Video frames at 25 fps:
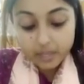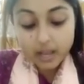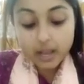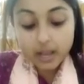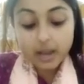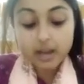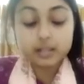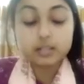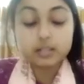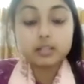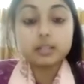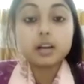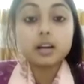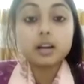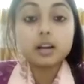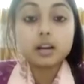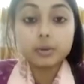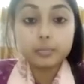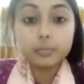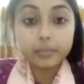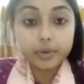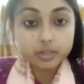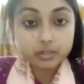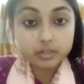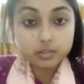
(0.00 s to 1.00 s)
at the
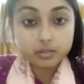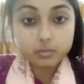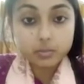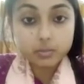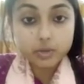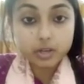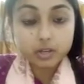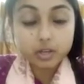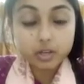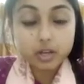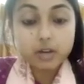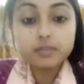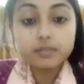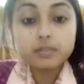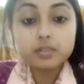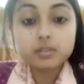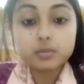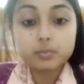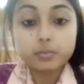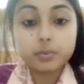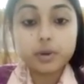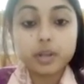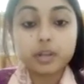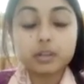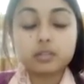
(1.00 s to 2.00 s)
commencement of
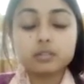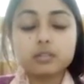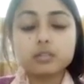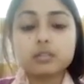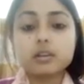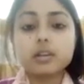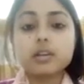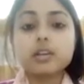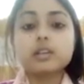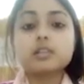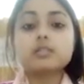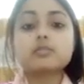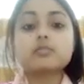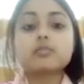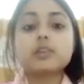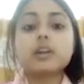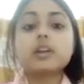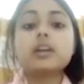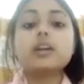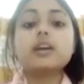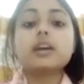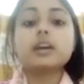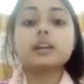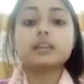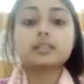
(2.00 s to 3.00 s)
spring. So he is
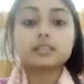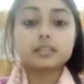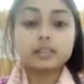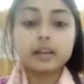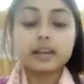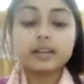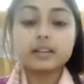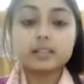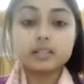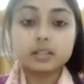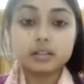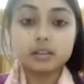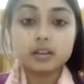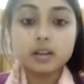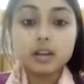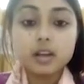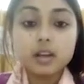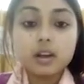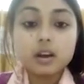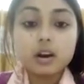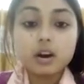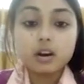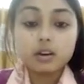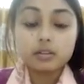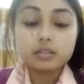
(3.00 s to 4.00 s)
very excited
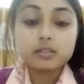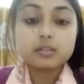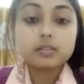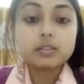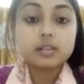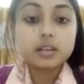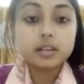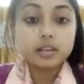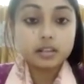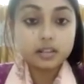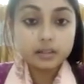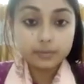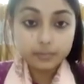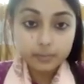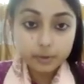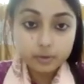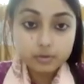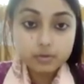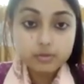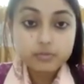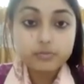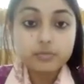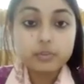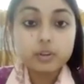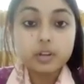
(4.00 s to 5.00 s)
on seeing the
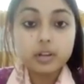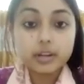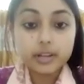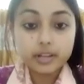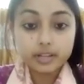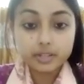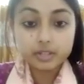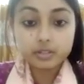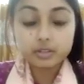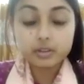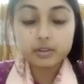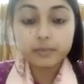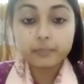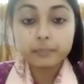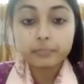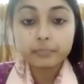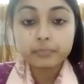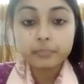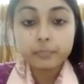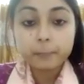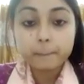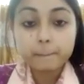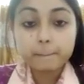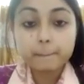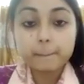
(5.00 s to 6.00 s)
beautiful nature
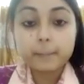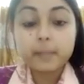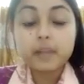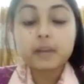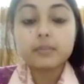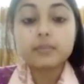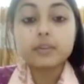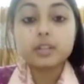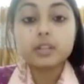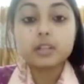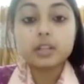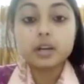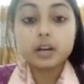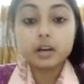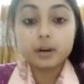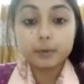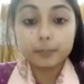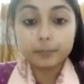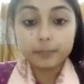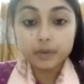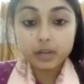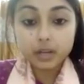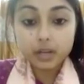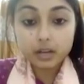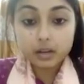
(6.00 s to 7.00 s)
with
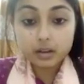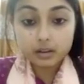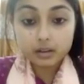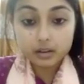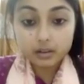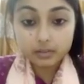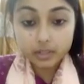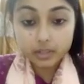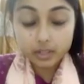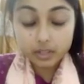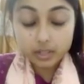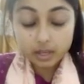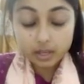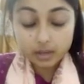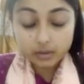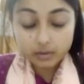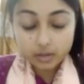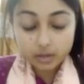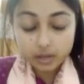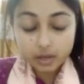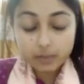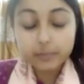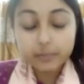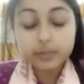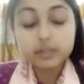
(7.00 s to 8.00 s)
the
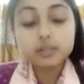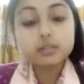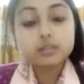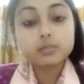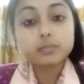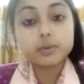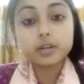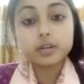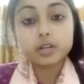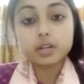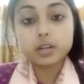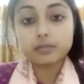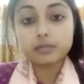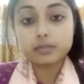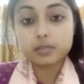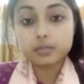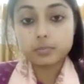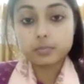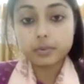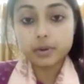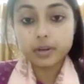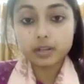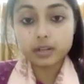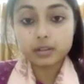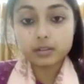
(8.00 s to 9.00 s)
commencement of
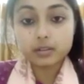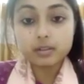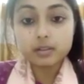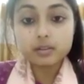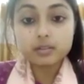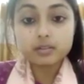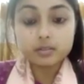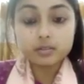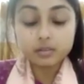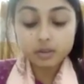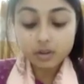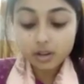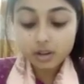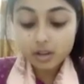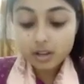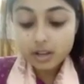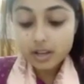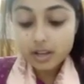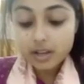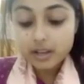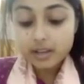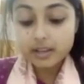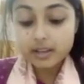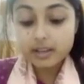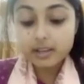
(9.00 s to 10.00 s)
spring. So
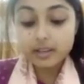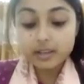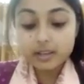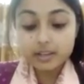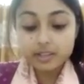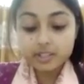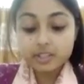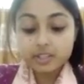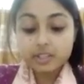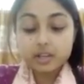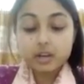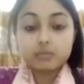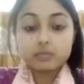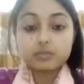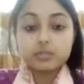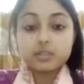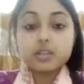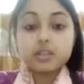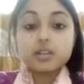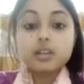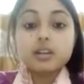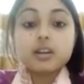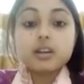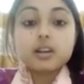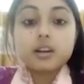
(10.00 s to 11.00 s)
he is
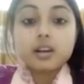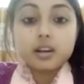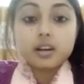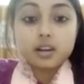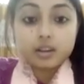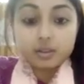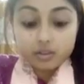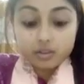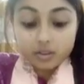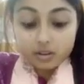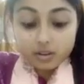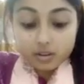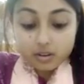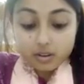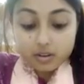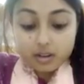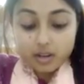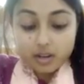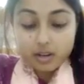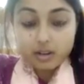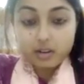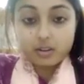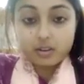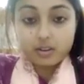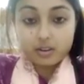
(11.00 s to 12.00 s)
shouting anon
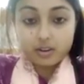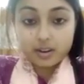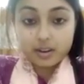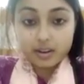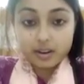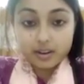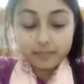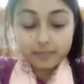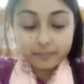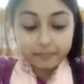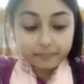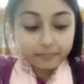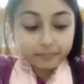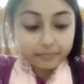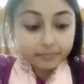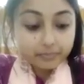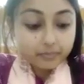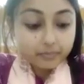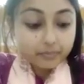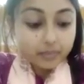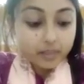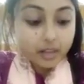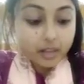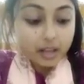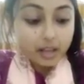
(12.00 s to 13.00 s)
anon.
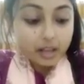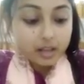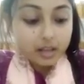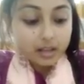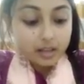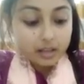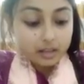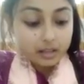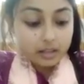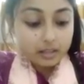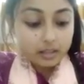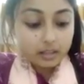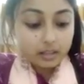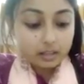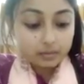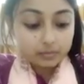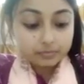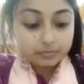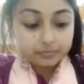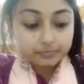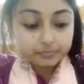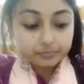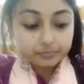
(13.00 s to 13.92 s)
Now